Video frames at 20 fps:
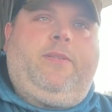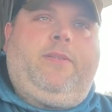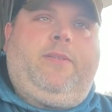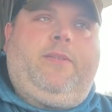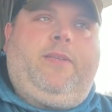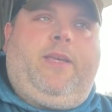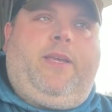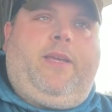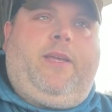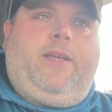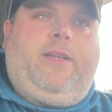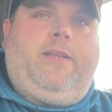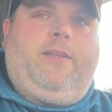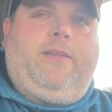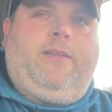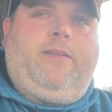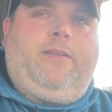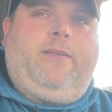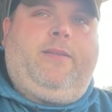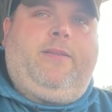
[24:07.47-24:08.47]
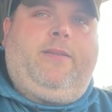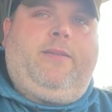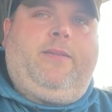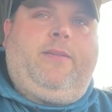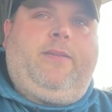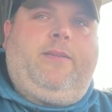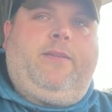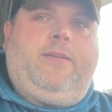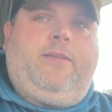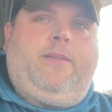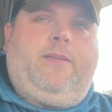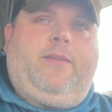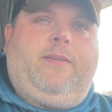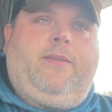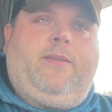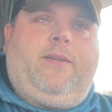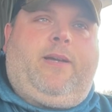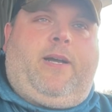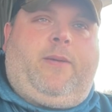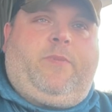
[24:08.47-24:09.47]
And
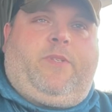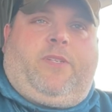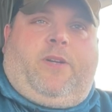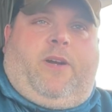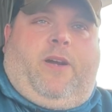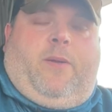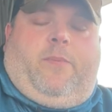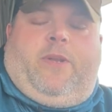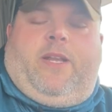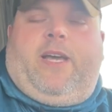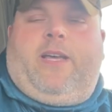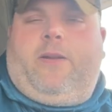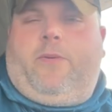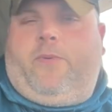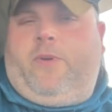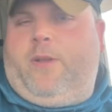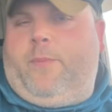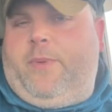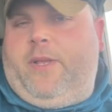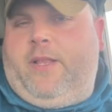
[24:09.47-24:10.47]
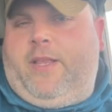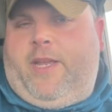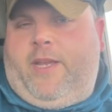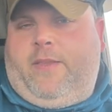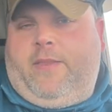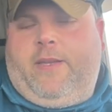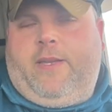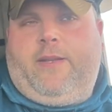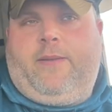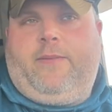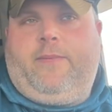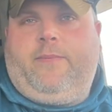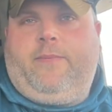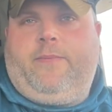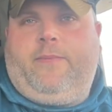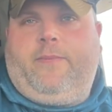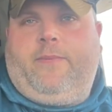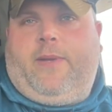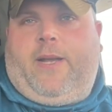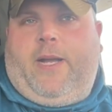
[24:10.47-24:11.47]
I'm sorry, but I don't want to be like that.
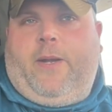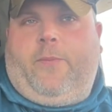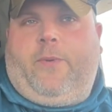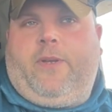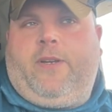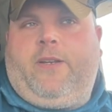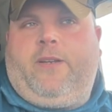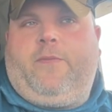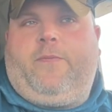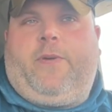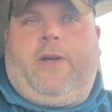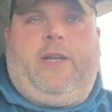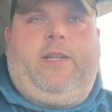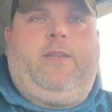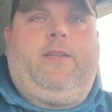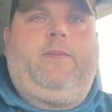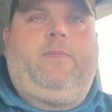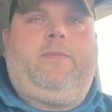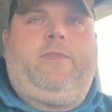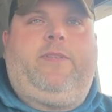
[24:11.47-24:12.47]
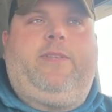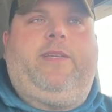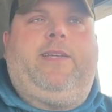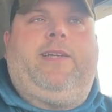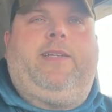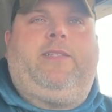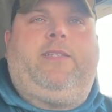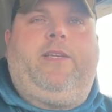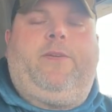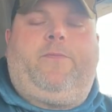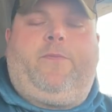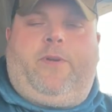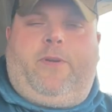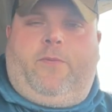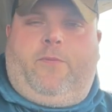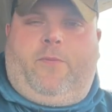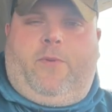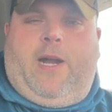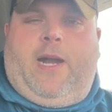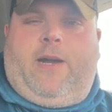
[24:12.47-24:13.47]
I wanted to find a
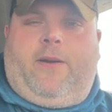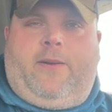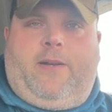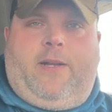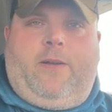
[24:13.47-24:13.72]
different route.